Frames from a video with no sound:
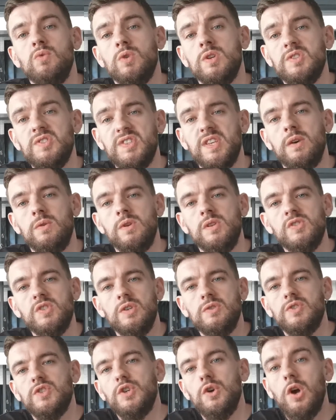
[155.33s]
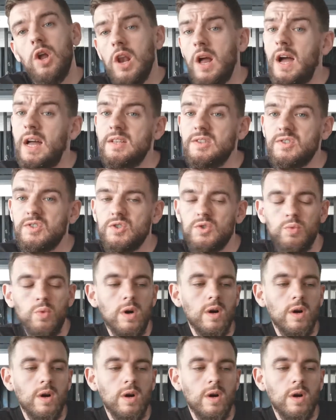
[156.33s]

you want to sell these on to your clients as